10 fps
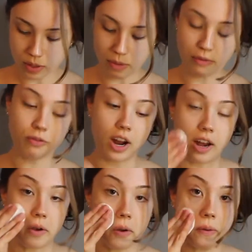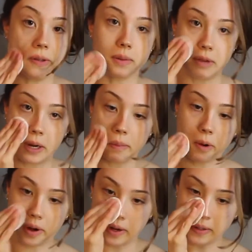My friend, who is a makeup
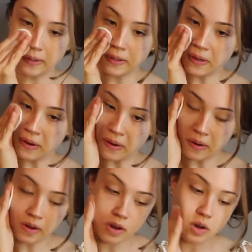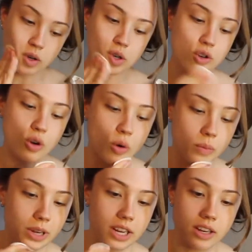artist, showed
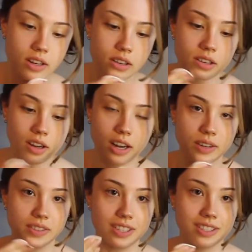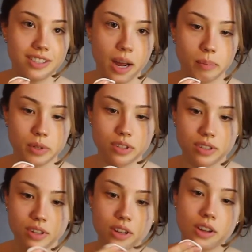me kind of the
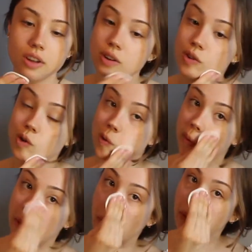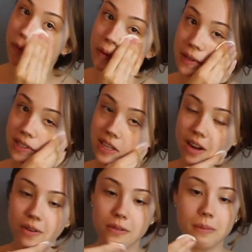steps to doing all of this
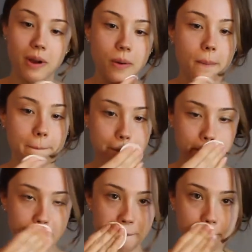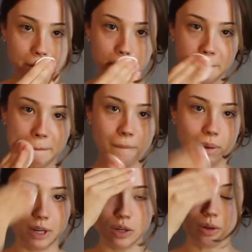stuff about
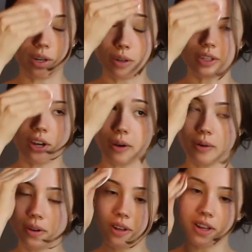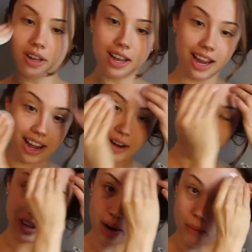maybe 2 years ago, and I
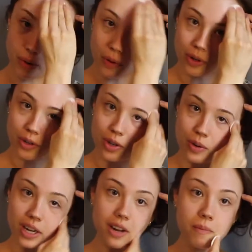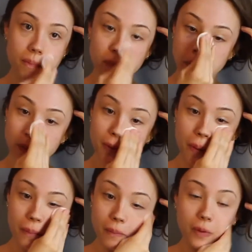forget what order to do it in.
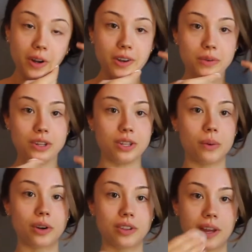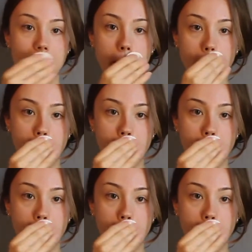So we're gonna do it in the order that